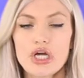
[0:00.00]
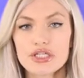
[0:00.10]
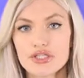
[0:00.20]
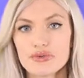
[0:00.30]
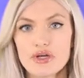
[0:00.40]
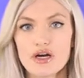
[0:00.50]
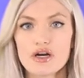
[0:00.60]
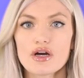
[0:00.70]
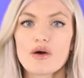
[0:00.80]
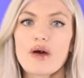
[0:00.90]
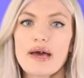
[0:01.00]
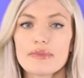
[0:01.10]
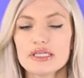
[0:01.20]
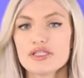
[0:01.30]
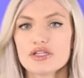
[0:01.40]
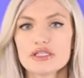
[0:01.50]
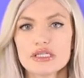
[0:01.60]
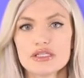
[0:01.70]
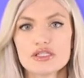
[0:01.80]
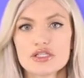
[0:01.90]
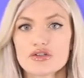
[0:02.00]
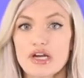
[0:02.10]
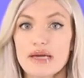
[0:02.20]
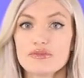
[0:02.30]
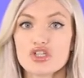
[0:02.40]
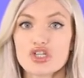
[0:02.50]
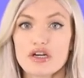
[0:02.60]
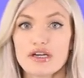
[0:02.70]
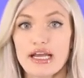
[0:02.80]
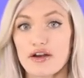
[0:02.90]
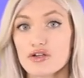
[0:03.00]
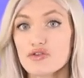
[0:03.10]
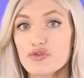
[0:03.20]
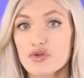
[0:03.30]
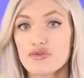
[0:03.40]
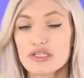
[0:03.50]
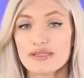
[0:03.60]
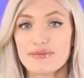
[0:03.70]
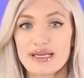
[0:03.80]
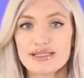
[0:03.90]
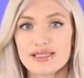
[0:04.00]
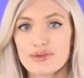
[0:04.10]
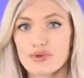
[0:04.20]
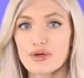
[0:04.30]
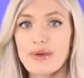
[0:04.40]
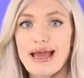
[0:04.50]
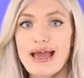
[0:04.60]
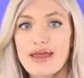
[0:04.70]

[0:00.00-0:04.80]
Not too long ago, Emily took to Instagram to share an aerial view of this amazing room